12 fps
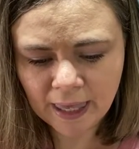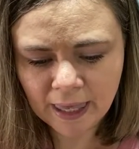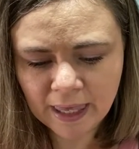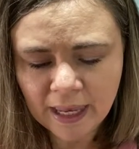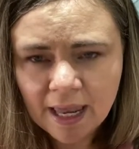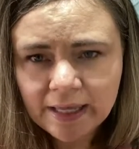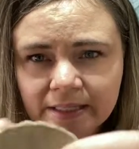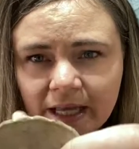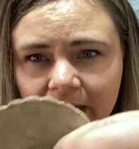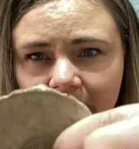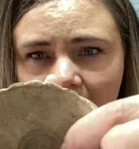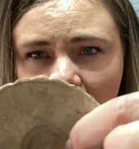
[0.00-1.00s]
it has
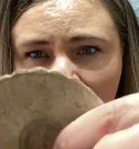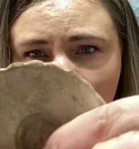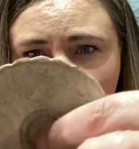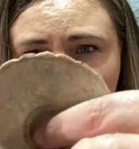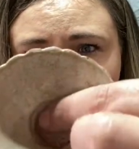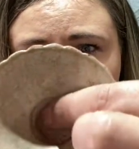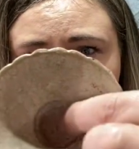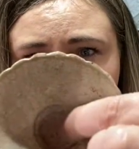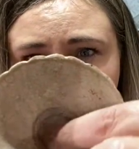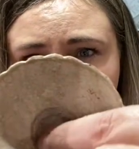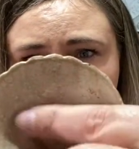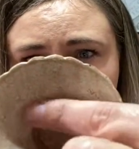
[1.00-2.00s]
come, I don't,
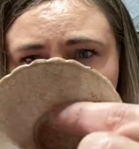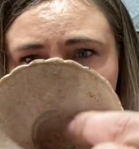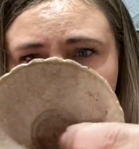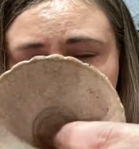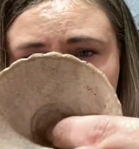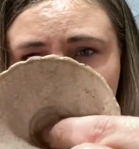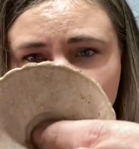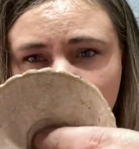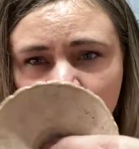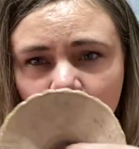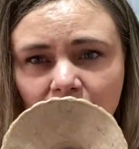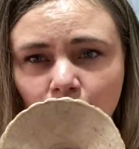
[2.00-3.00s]
this right here seems like it
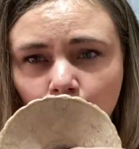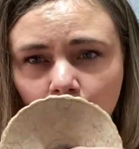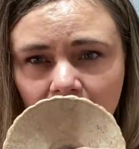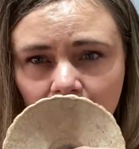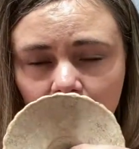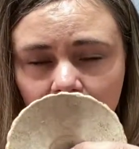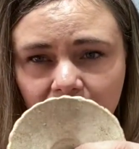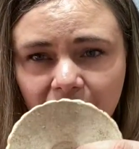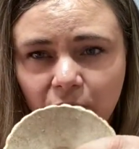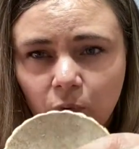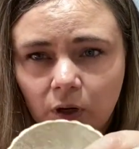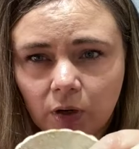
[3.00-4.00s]
would be weird
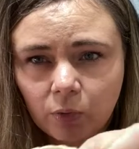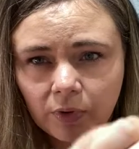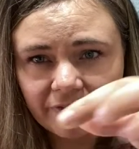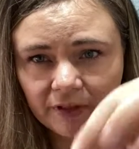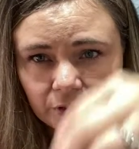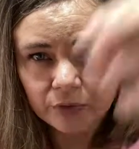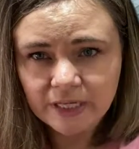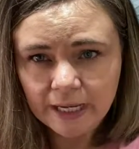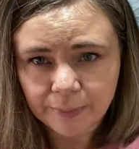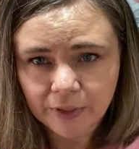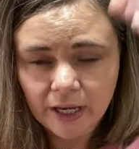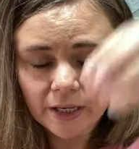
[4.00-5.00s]
for one of the little
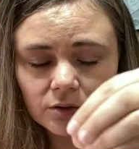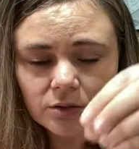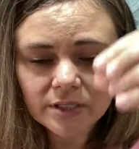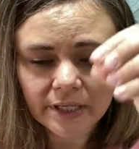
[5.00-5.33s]
taper candles.